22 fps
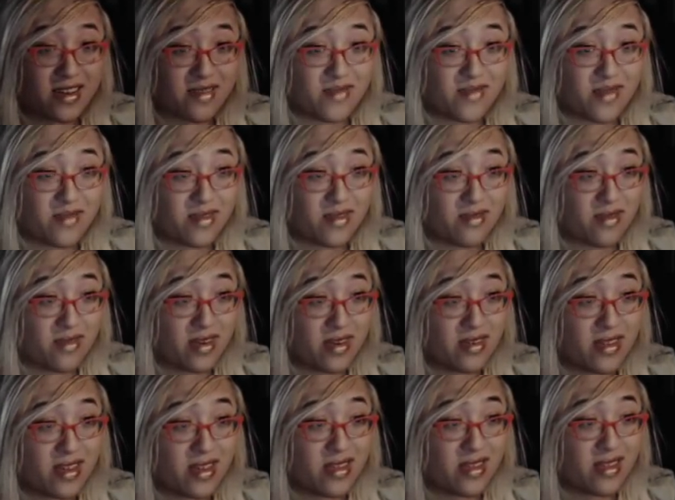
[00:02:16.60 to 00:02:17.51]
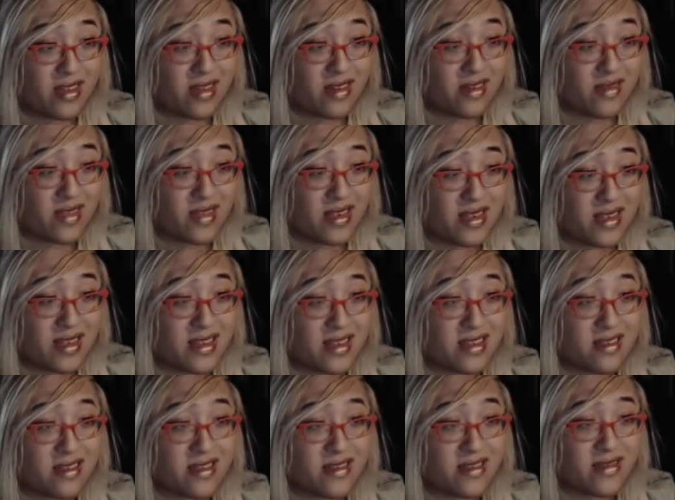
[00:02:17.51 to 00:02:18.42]
remember where these
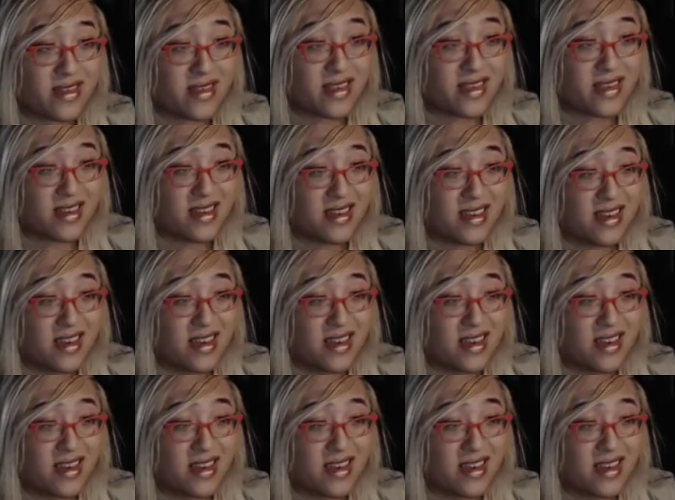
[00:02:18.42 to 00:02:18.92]
things are hosted.